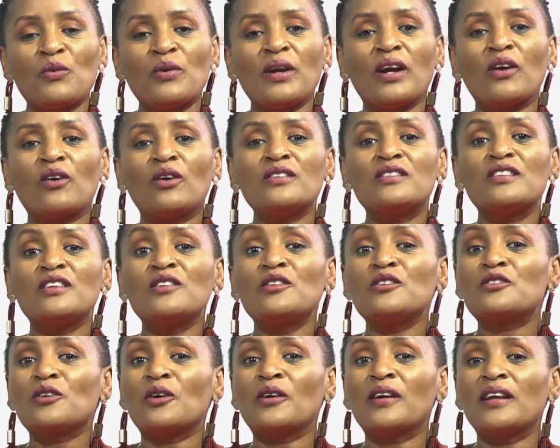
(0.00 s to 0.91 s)
We continue
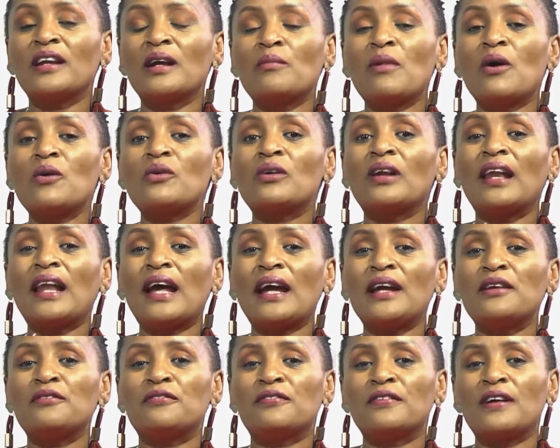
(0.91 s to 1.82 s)
talking about
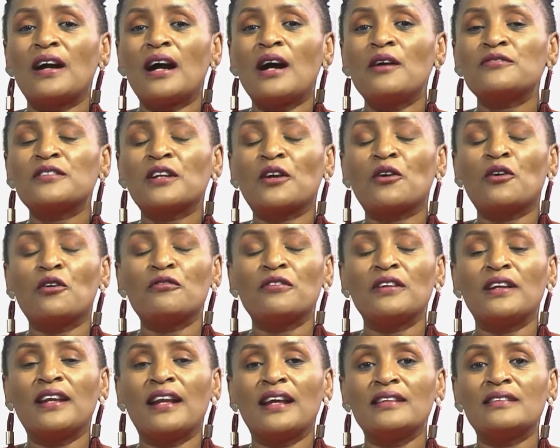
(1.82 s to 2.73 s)
life after
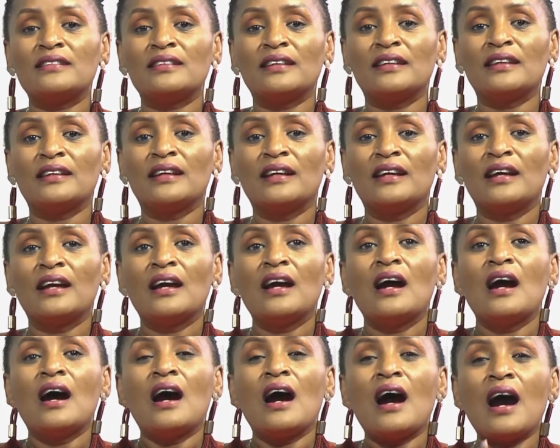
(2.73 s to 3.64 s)
COVID-19.
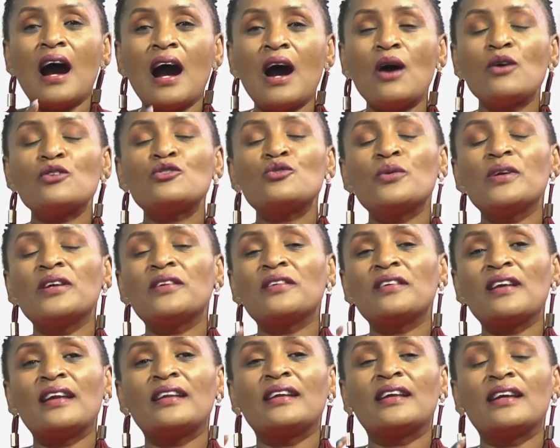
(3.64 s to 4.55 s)
How do we
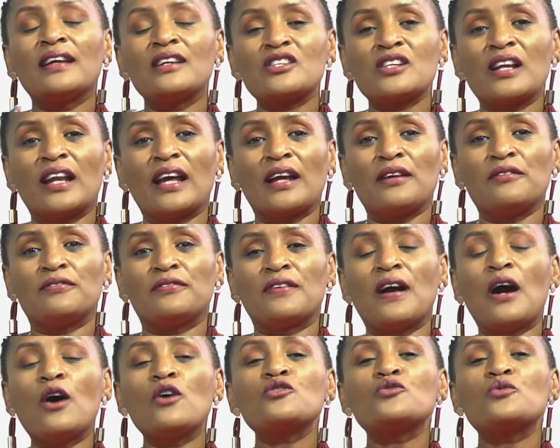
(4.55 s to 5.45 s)
re-engage life?
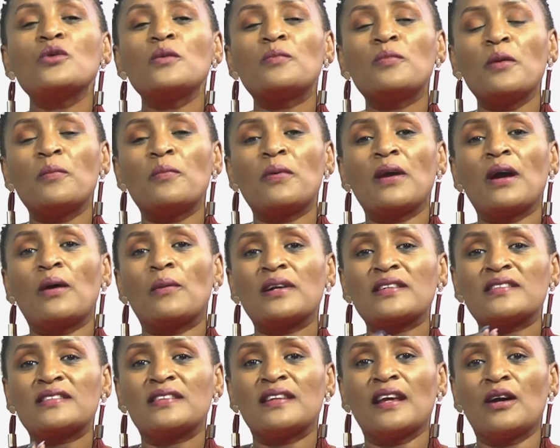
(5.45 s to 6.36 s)
How do we prepare
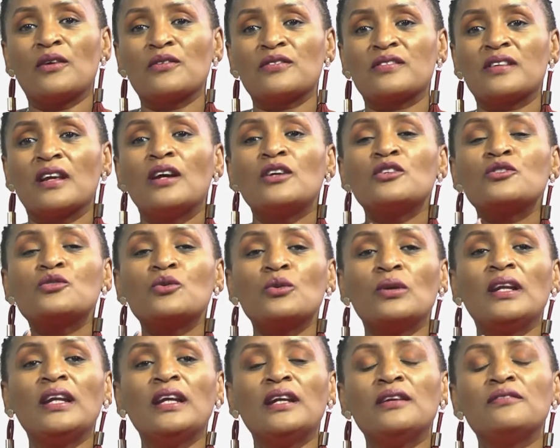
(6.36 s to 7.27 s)
ourselves to
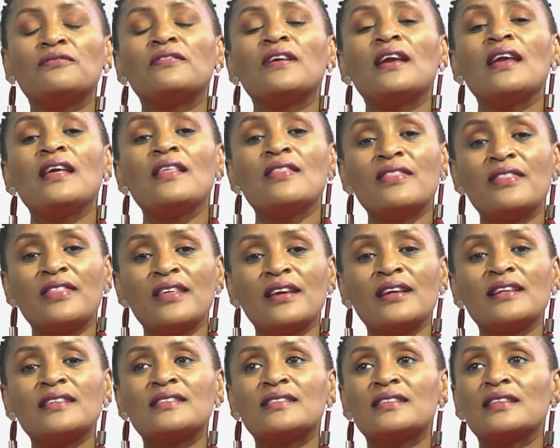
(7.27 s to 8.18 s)
live in
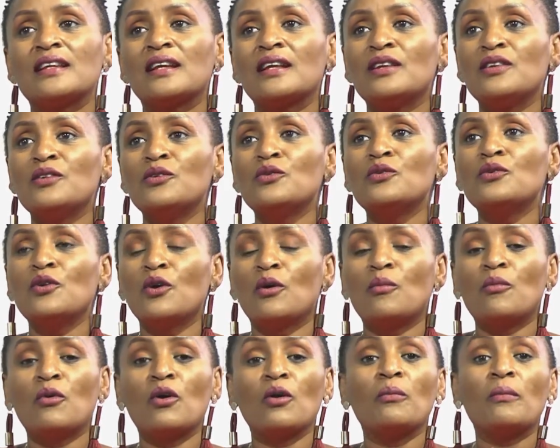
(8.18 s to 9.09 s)
this new
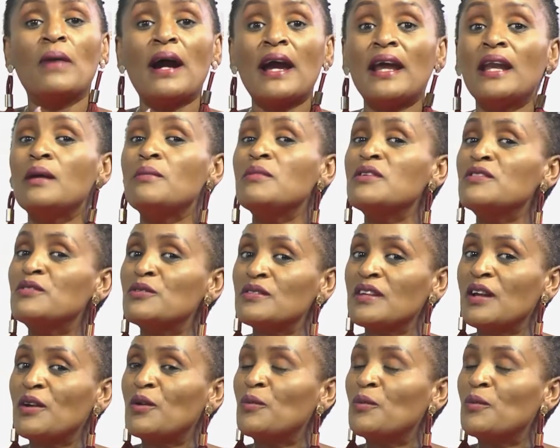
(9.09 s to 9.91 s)
normal? My name is Susan